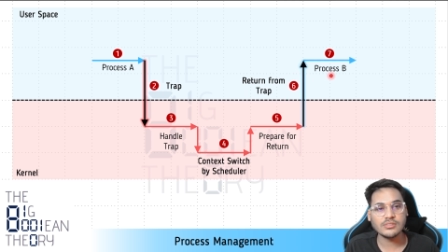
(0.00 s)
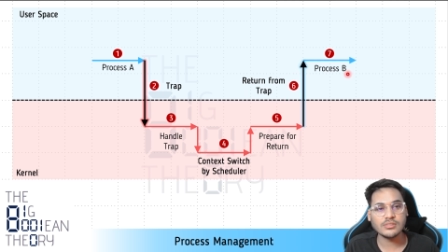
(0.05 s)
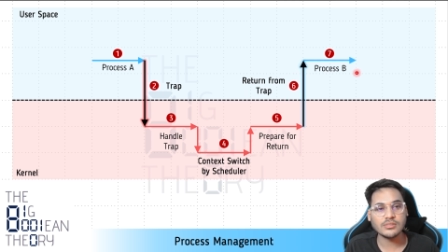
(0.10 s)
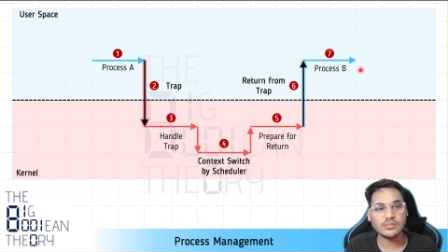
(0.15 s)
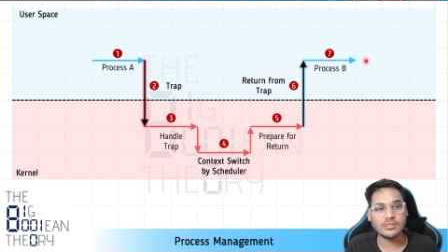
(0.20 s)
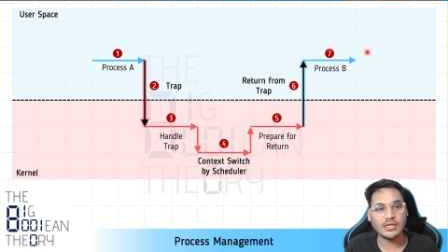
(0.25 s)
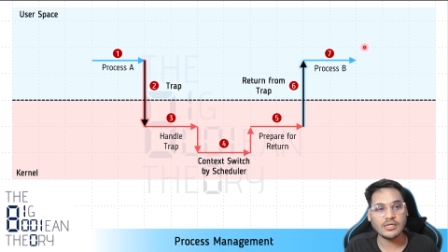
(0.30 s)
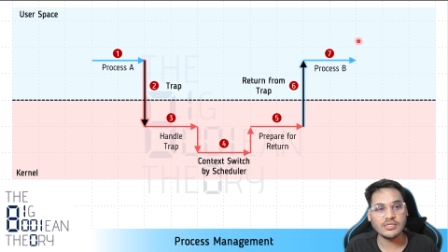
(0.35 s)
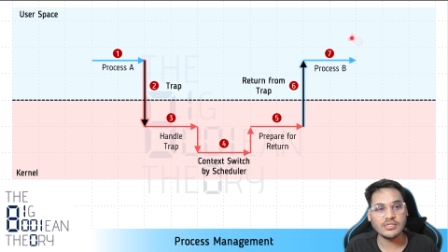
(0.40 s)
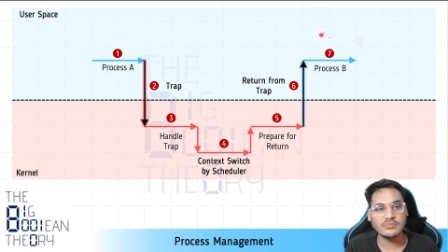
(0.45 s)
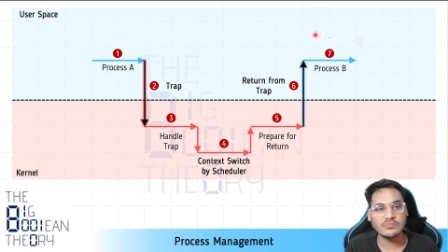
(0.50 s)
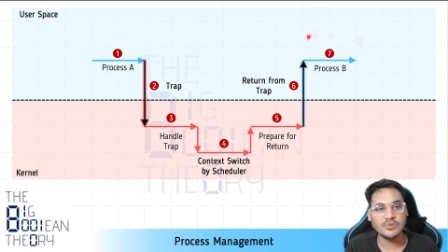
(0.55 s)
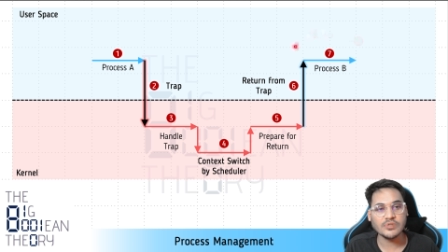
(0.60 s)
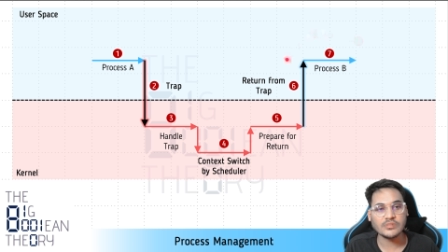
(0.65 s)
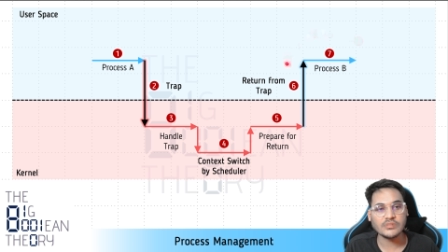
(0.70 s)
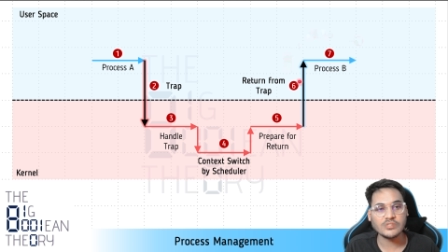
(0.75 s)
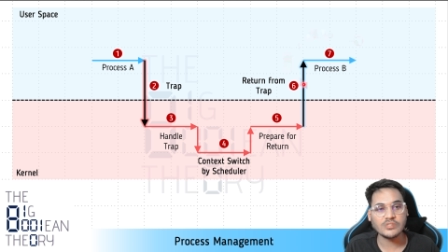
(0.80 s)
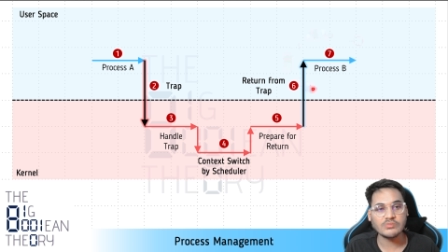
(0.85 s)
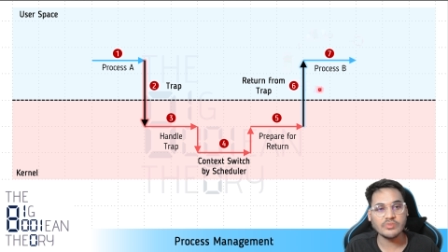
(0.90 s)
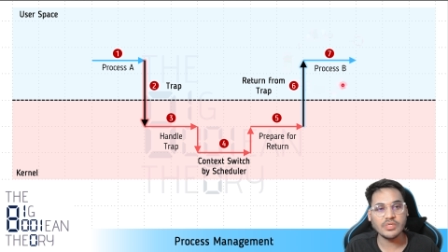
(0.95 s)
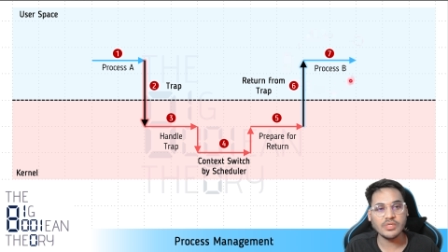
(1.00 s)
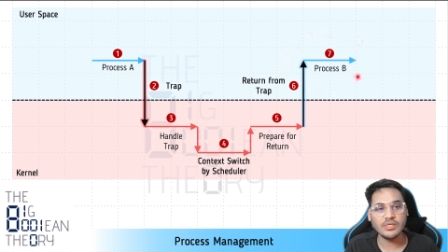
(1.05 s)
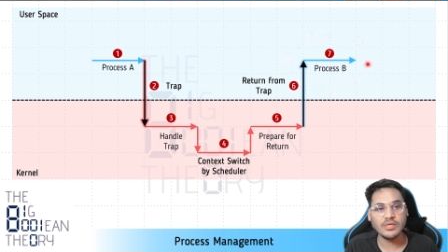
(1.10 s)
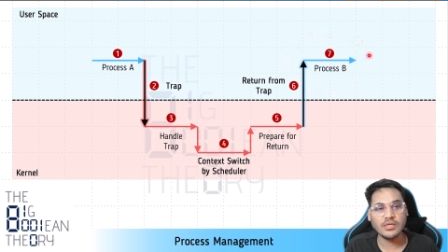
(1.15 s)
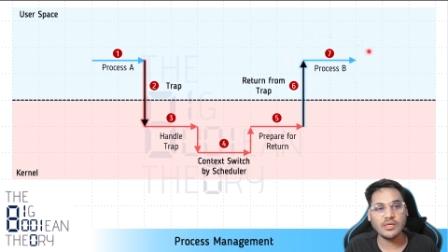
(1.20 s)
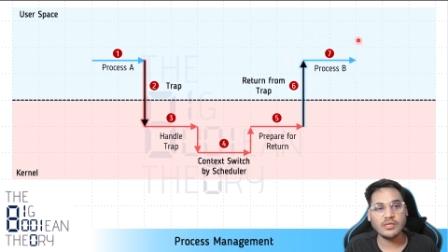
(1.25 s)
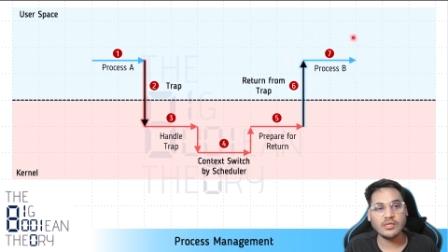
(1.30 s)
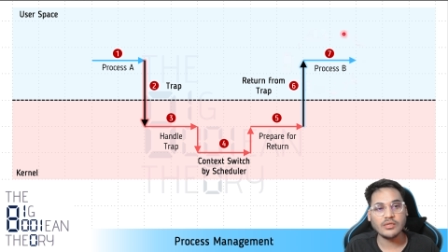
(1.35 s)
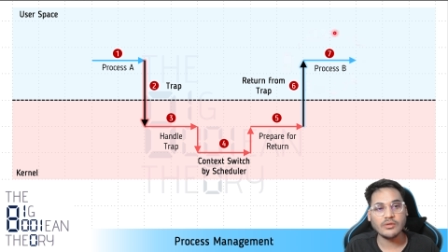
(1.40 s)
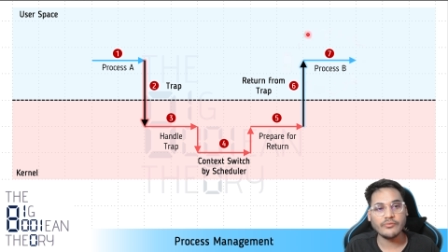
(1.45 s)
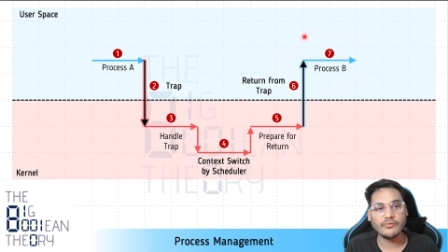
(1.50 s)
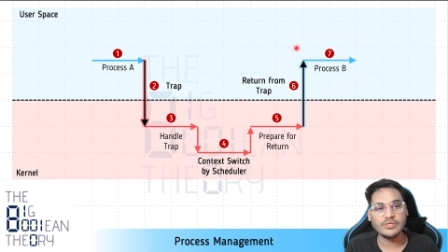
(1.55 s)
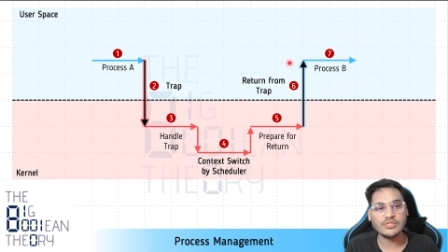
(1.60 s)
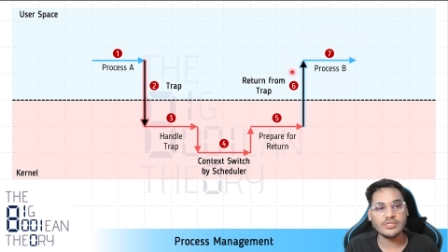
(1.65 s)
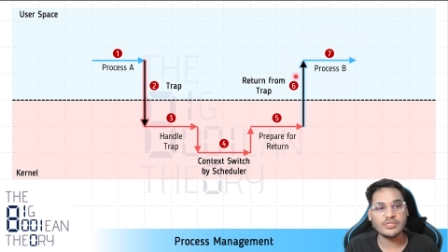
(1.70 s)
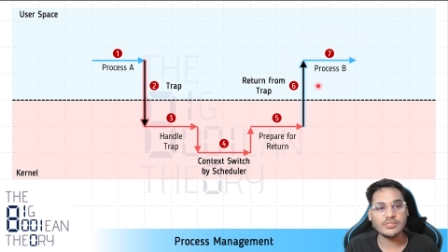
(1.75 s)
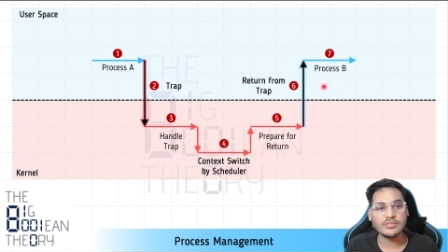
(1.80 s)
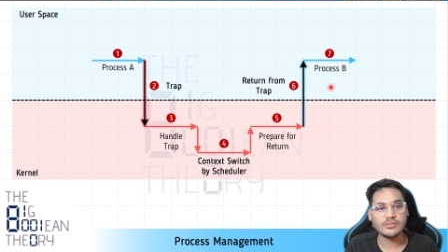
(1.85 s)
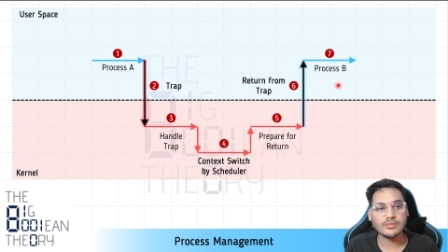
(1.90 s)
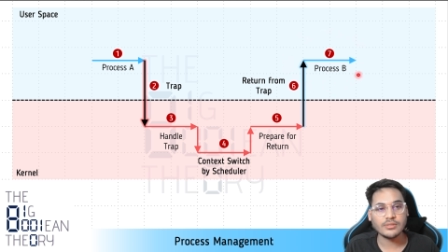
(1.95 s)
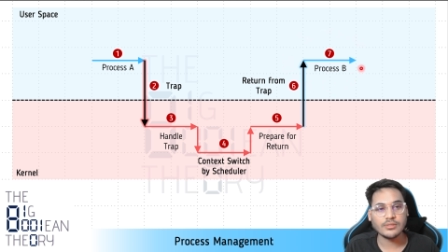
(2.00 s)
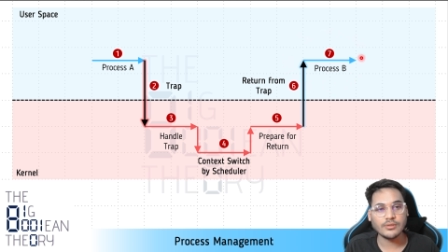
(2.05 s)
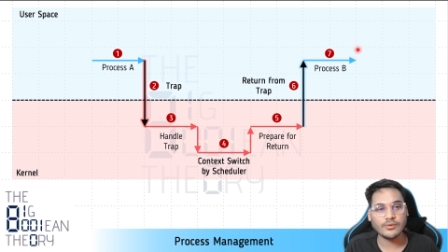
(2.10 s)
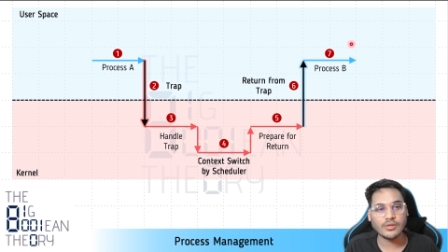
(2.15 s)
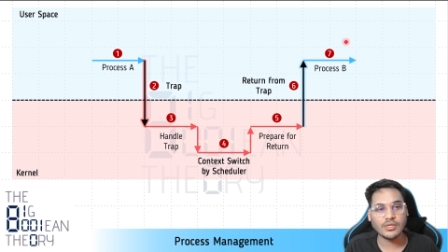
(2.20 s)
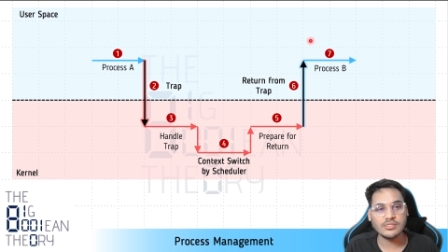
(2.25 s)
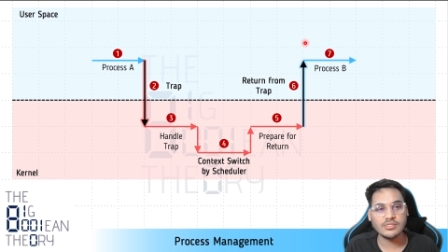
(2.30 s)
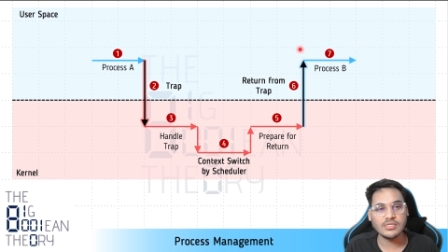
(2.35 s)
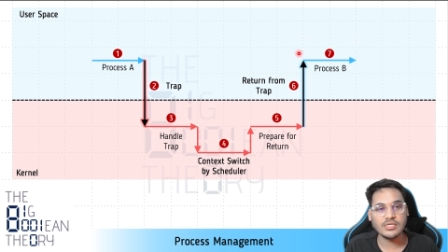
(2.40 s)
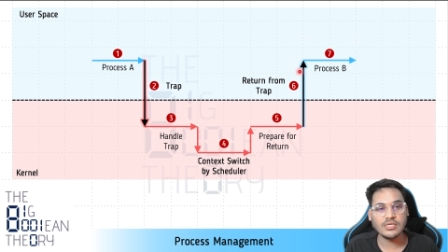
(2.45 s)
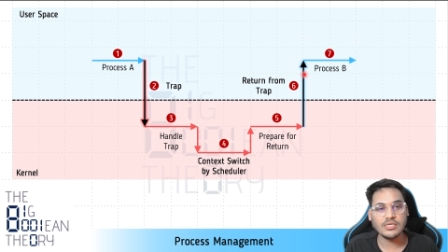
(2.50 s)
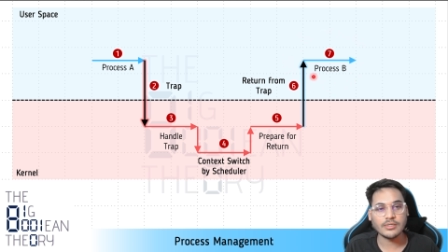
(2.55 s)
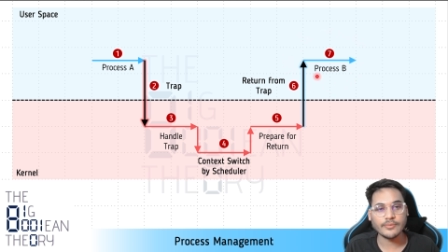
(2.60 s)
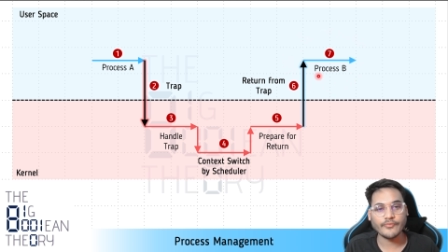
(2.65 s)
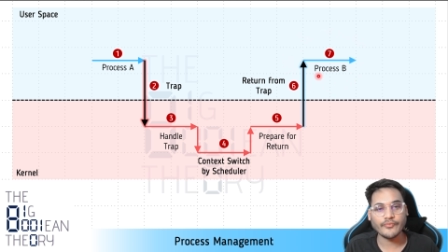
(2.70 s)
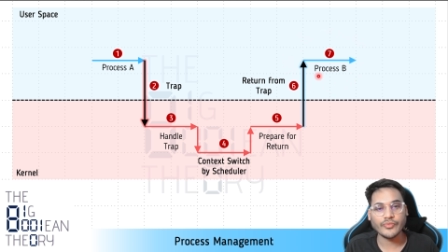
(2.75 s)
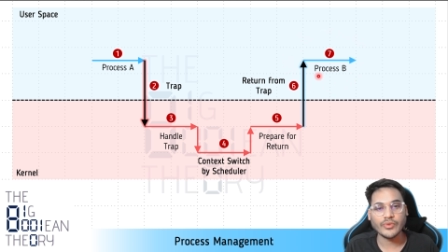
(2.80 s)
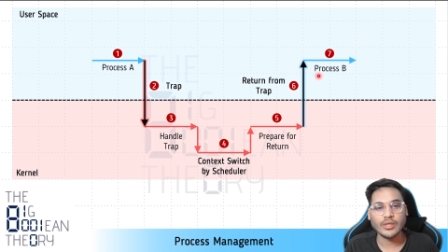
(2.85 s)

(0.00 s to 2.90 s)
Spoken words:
that is process B, which is you can see here.